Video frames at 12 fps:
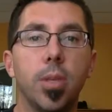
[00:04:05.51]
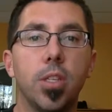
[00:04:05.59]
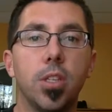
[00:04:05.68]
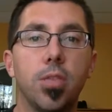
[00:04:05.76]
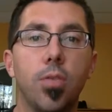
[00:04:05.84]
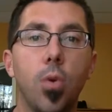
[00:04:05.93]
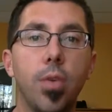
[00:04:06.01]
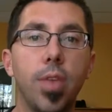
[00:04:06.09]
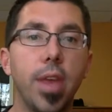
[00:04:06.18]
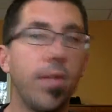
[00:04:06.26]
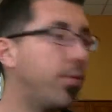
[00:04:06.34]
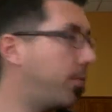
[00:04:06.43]
This is fourth
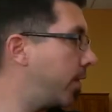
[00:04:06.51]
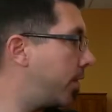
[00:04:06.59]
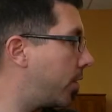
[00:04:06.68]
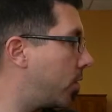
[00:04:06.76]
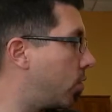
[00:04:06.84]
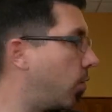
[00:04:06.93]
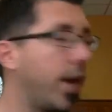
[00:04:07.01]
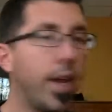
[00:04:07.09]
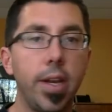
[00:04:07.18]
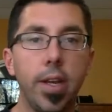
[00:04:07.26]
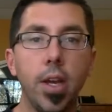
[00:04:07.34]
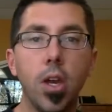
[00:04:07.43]
and fifth
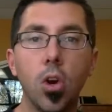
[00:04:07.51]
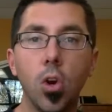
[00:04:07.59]
grade.